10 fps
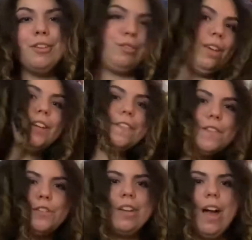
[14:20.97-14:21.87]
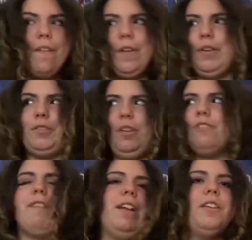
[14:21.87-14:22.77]
So get your vision out there,
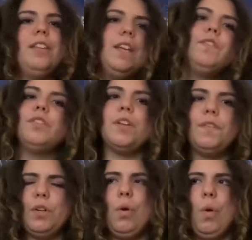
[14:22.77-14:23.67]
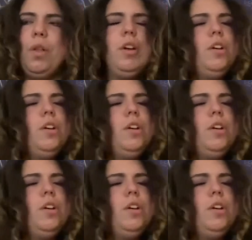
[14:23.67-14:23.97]
start writing, give yourself a goal.